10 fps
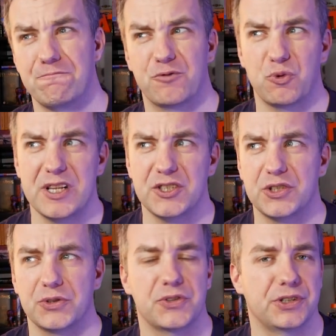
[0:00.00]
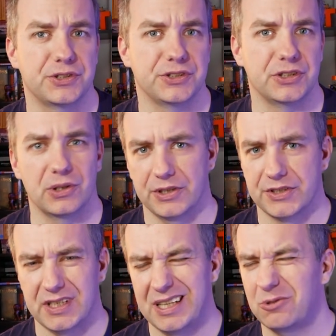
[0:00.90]
twenty to thirty
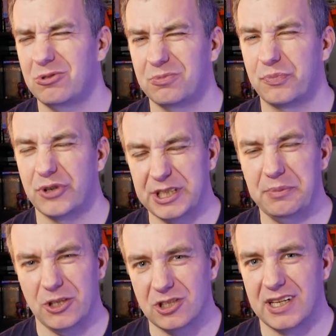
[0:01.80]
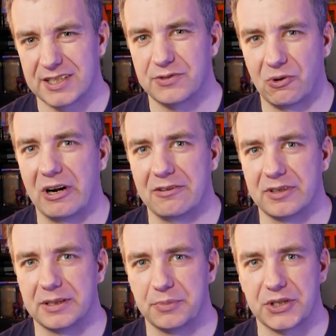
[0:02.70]
dollars, and it will pretty much last
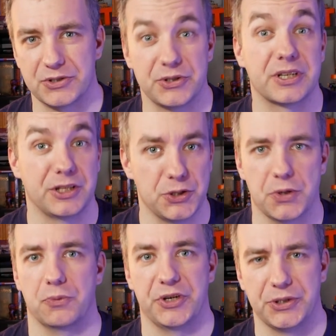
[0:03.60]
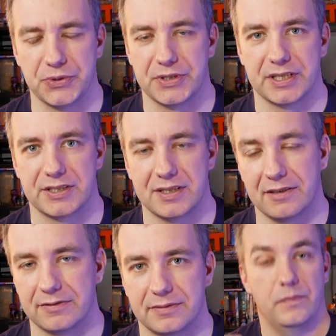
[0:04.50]
forever because you can reuse that
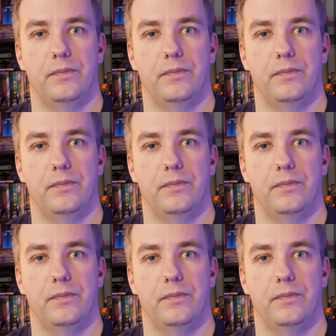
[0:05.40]
stuff.